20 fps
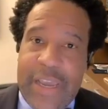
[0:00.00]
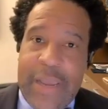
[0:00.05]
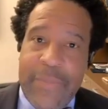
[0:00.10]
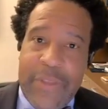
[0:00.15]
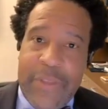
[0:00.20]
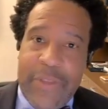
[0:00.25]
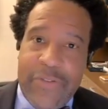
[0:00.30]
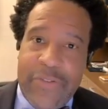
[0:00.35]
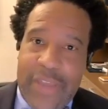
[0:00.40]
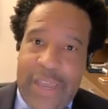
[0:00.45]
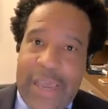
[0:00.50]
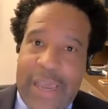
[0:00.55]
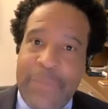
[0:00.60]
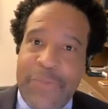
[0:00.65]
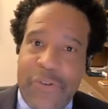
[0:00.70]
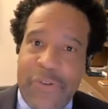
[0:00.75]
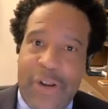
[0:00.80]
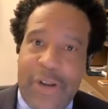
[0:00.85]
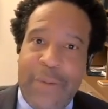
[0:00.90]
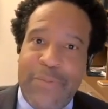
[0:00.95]
time there's
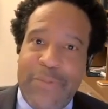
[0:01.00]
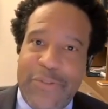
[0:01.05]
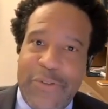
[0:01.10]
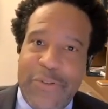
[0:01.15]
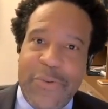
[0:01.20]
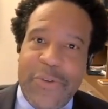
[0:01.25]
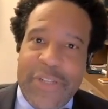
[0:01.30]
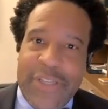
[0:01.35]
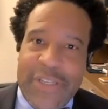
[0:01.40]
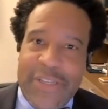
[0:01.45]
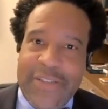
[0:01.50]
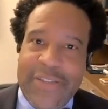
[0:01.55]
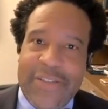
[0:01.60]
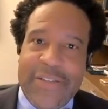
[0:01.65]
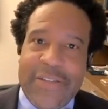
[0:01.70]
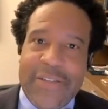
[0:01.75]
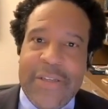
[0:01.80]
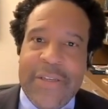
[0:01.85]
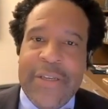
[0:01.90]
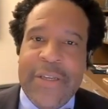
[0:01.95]
ops or
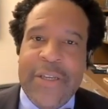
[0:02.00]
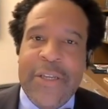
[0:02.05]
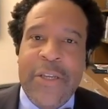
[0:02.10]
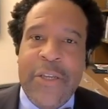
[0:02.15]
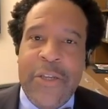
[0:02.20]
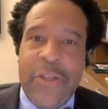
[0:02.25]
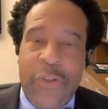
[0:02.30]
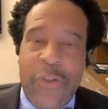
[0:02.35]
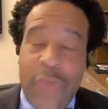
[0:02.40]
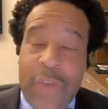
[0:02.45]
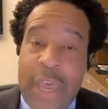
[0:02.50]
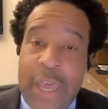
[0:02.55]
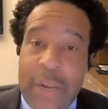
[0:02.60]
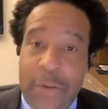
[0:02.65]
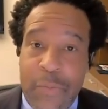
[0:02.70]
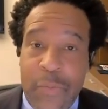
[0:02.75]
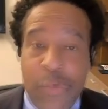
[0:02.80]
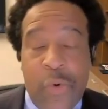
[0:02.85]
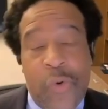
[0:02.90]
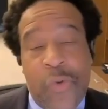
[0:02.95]
opportunities you got
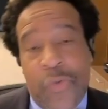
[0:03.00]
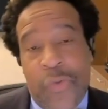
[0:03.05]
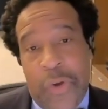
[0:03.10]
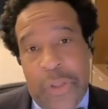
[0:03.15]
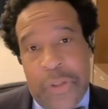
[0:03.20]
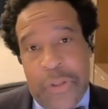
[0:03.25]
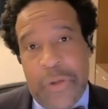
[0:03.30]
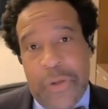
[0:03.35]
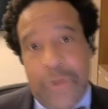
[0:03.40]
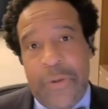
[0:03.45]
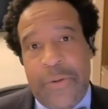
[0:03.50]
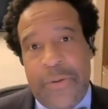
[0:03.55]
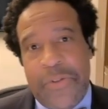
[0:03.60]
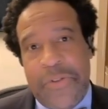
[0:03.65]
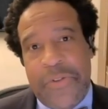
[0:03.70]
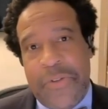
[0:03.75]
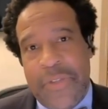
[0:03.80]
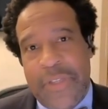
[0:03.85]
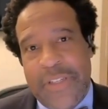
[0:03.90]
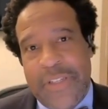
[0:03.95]
to move on
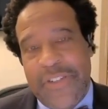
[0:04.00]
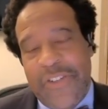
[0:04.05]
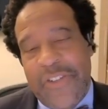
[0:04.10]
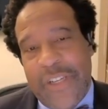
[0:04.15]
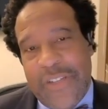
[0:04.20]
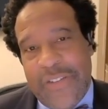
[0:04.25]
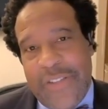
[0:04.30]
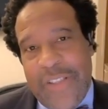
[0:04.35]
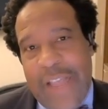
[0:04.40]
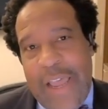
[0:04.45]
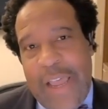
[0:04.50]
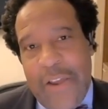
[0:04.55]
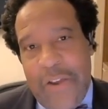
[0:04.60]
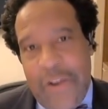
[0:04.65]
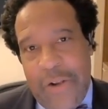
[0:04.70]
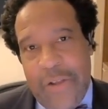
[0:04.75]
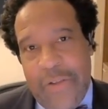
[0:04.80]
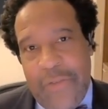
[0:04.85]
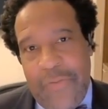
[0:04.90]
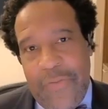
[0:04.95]
those it's just not
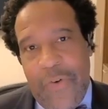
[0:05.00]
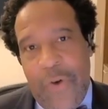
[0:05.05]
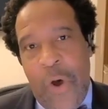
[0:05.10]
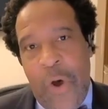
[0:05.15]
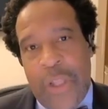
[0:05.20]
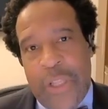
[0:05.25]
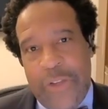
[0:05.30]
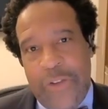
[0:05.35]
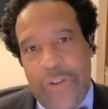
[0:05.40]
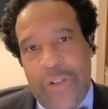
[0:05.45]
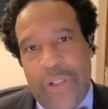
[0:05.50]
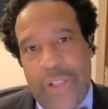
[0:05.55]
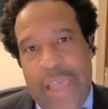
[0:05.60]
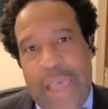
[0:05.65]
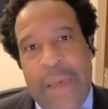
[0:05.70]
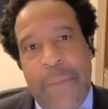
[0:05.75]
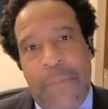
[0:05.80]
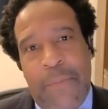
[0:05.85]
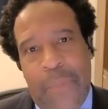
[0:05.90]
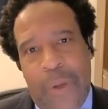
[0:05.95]
going to fall in your
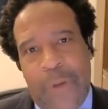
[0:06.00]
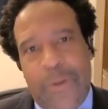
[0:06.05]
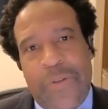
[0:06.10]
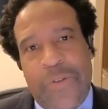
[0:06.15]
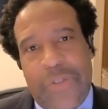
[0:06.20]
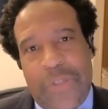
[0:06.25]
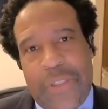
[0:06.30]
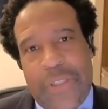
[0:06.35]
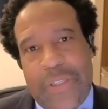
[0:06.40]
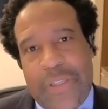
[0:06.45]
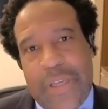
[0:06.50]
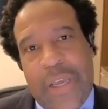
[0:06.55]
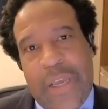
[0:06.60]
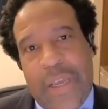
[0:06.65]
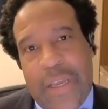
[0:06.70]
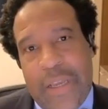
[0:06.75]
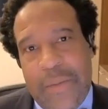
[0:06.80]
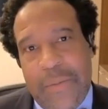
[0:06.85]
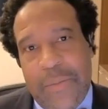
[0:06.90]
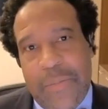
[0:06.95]
lap most of the
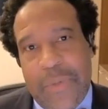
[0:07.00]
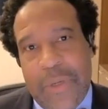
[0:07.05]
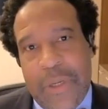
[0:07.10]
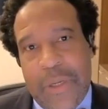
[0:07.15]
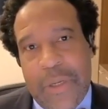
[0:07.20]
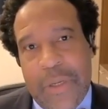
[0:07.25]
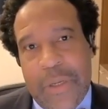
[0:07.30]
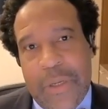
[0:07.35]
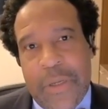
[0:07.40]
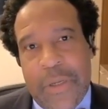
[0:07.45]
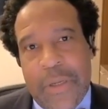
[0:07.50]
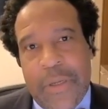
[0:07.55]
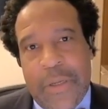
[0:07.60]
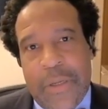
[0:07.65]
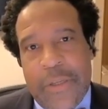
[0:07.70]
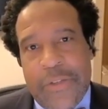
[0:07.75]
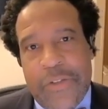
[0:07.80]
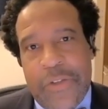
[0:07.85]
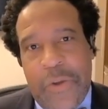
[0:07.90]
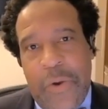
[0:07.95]
time
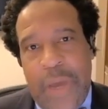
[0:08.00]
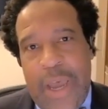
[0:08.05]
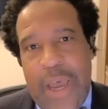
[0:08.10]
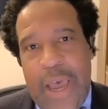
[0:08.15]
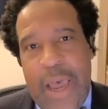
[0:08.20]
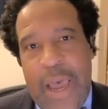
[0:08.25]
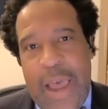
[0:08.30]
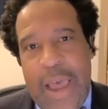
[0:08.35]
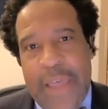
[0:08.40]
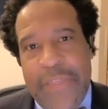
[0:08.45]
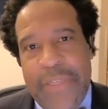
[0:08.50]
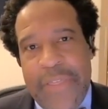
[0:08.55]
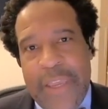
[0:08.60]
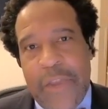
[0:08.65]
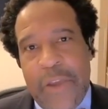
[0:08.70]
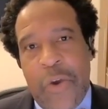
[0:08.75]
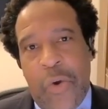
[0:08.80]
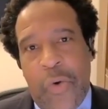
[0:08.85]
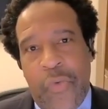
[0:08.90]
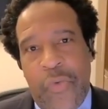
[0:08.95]
so i, I
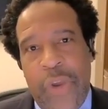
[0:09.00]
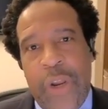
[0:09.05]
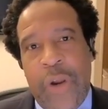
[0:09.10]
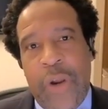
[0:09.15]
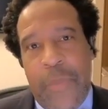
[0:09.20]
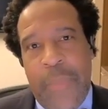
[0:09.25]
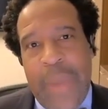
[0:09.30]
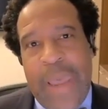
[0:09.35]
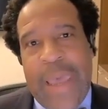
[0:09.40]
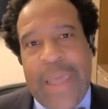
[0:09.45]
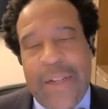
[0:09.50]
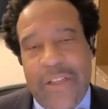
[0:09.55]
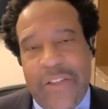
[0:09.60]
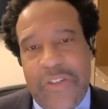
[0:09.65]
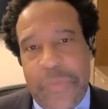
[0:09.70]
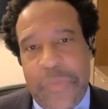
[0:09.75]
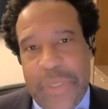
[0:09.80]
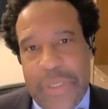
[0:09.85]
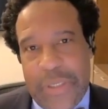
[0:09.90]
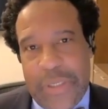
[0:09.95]
think career
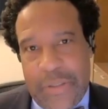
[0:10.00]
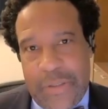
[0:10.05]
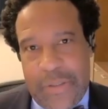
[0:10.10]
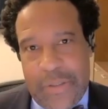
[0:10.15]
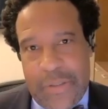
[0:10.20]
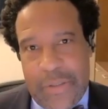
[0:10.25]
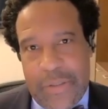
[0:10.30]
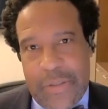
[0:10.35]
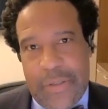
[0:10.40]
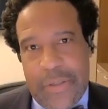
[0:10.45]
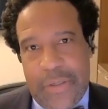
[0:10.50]
management